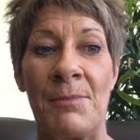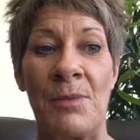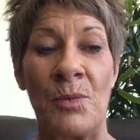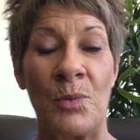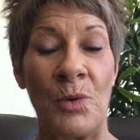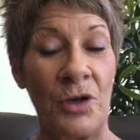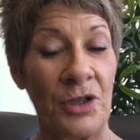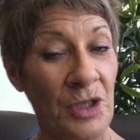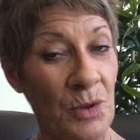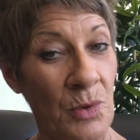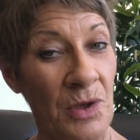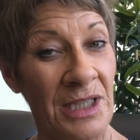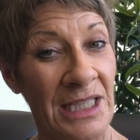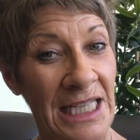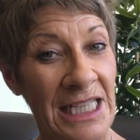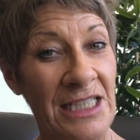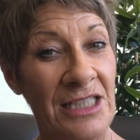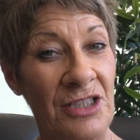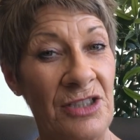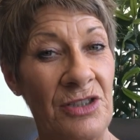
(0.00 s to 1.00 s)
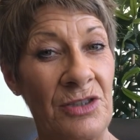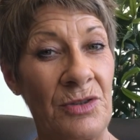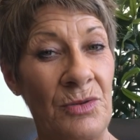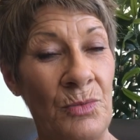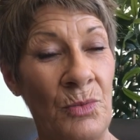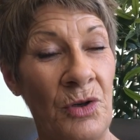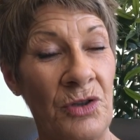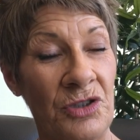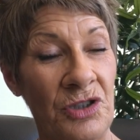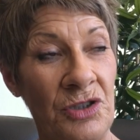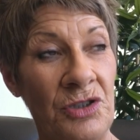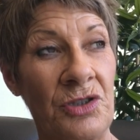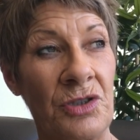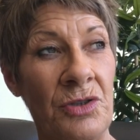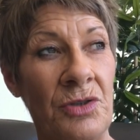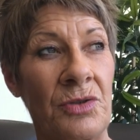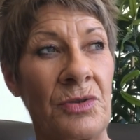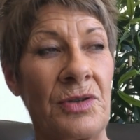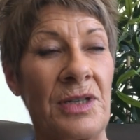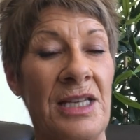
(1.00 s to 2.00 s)
But what you want, need to, want to do
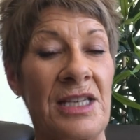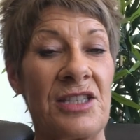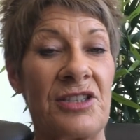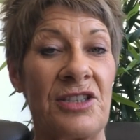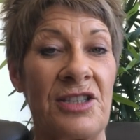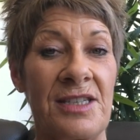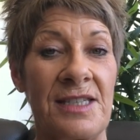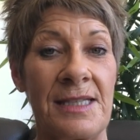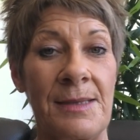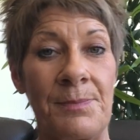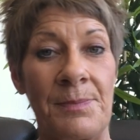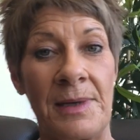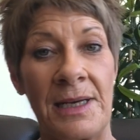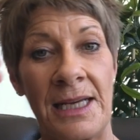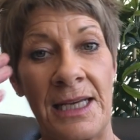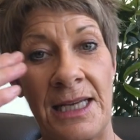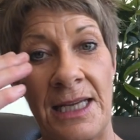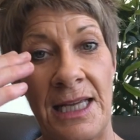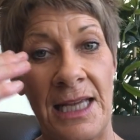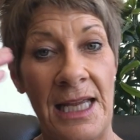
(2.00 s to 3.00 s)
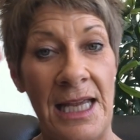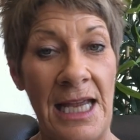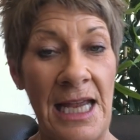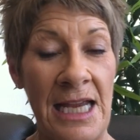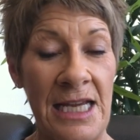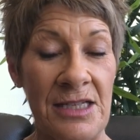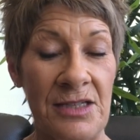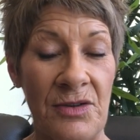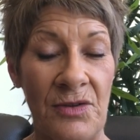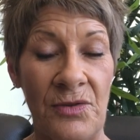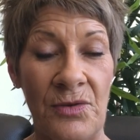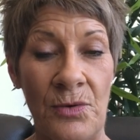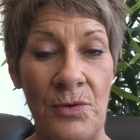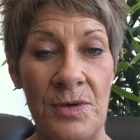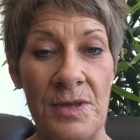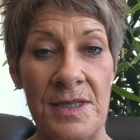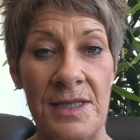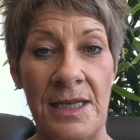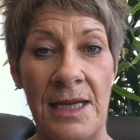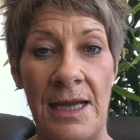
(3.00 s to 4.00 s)
is to simply, as
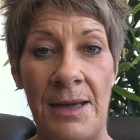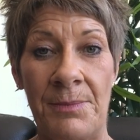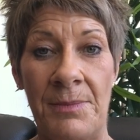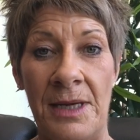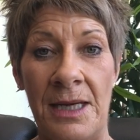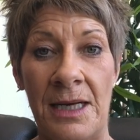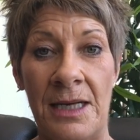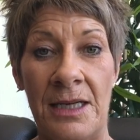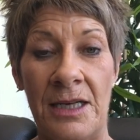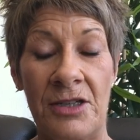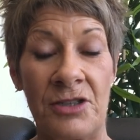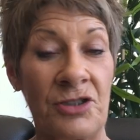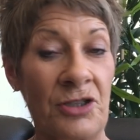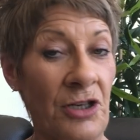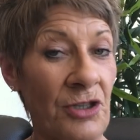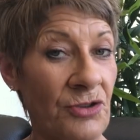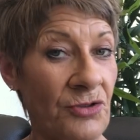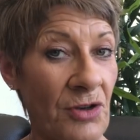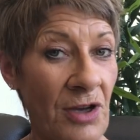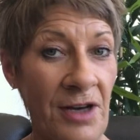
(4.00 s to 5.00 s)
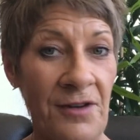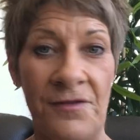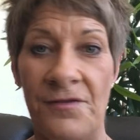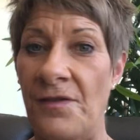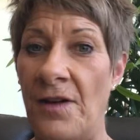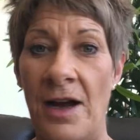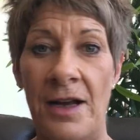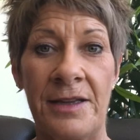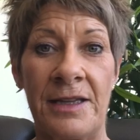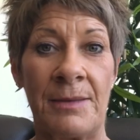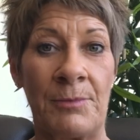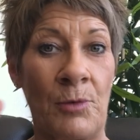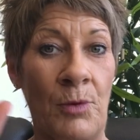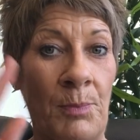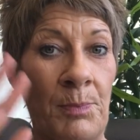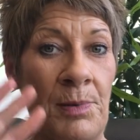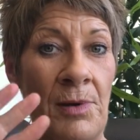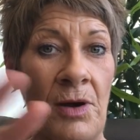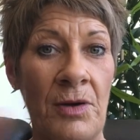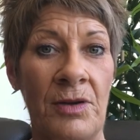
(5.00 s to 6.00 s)
thoughts come in, don't try and fight them or
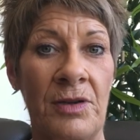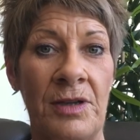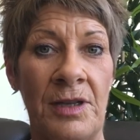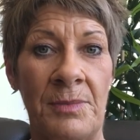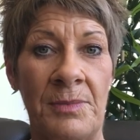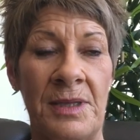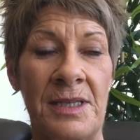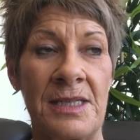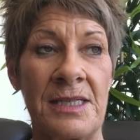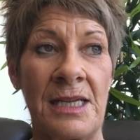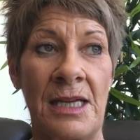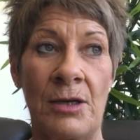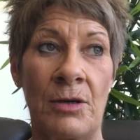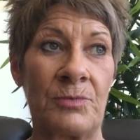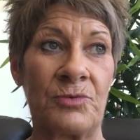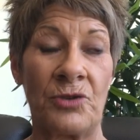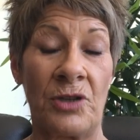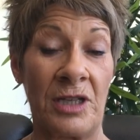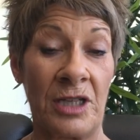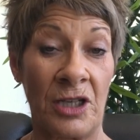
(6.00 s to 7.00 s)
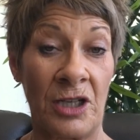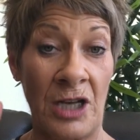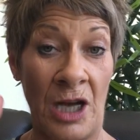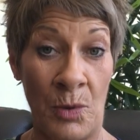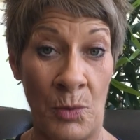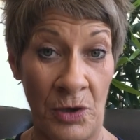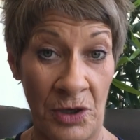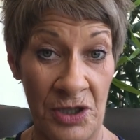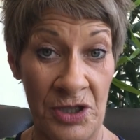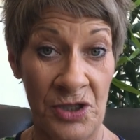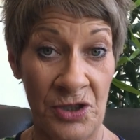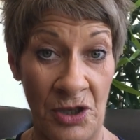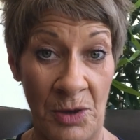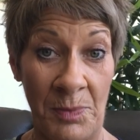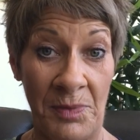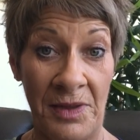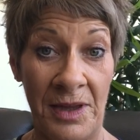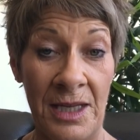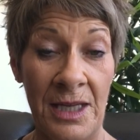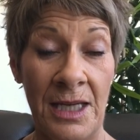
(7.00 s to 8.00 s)
block them and say, I'm trying to, I want to
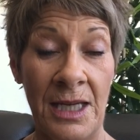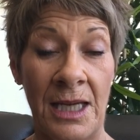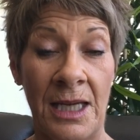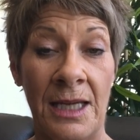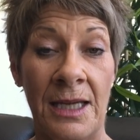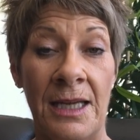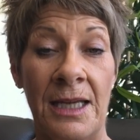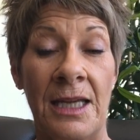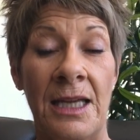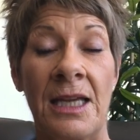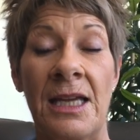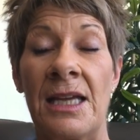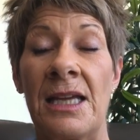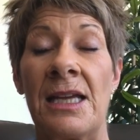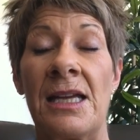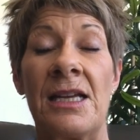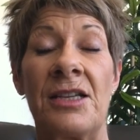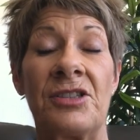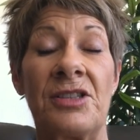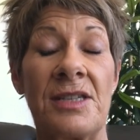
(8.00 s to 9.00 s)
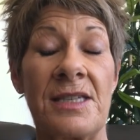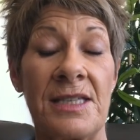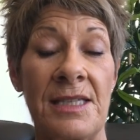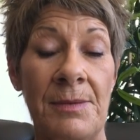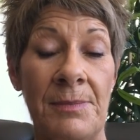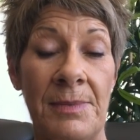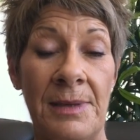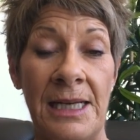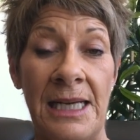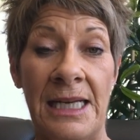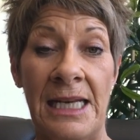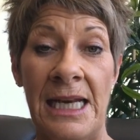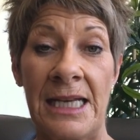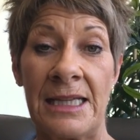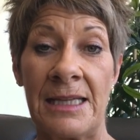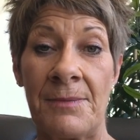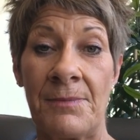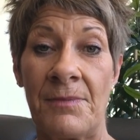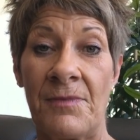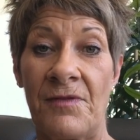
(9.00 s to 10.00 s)
stop thinking. Just simply
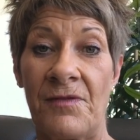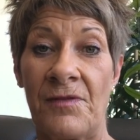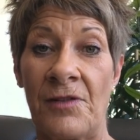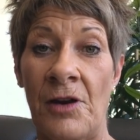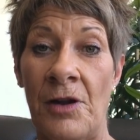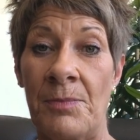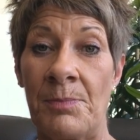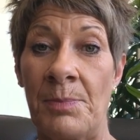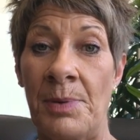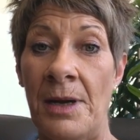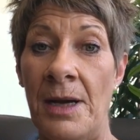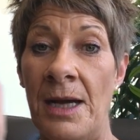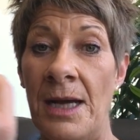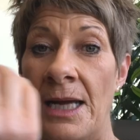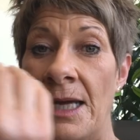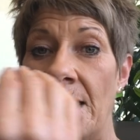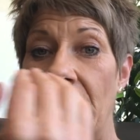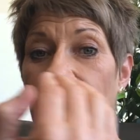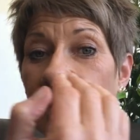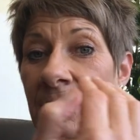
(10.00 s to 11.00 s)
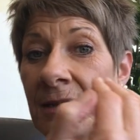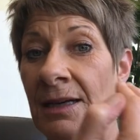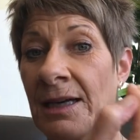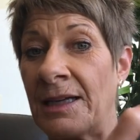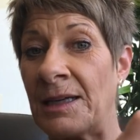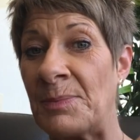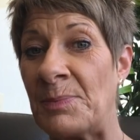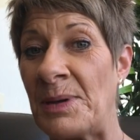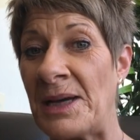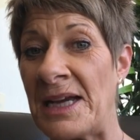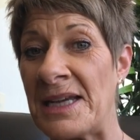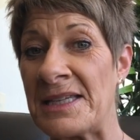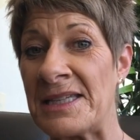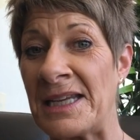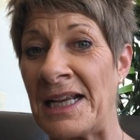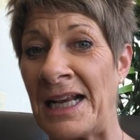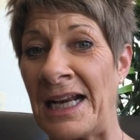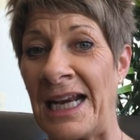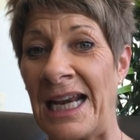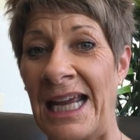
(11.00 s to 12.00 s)
let them float by like a
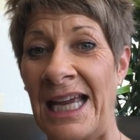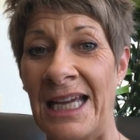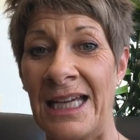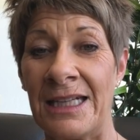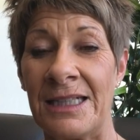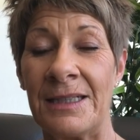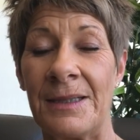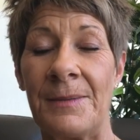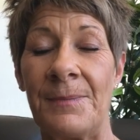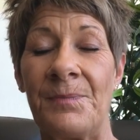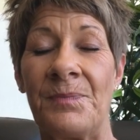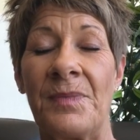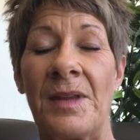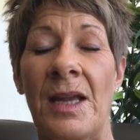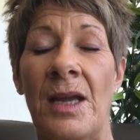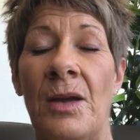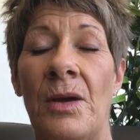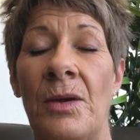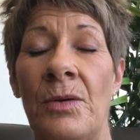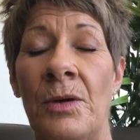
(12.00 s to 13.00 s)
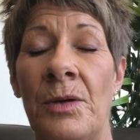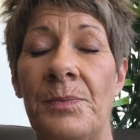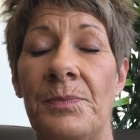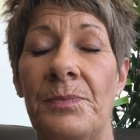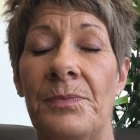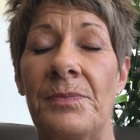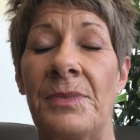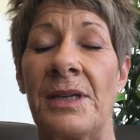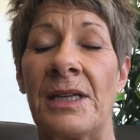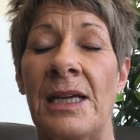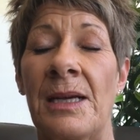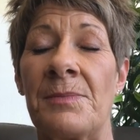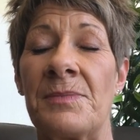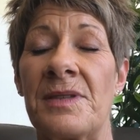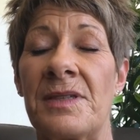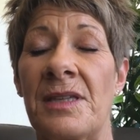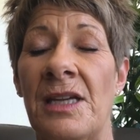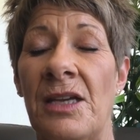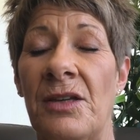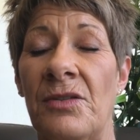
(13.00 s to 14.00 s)
passing cloud. What
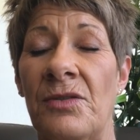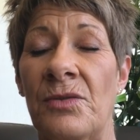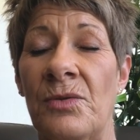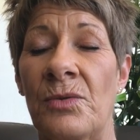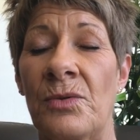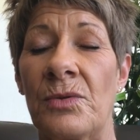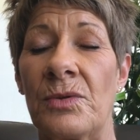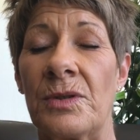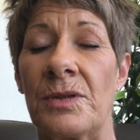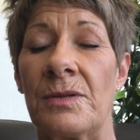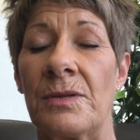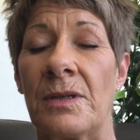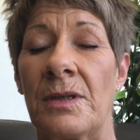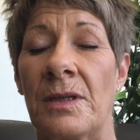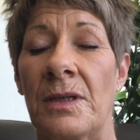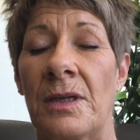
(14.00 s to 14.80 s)
becomes that thought?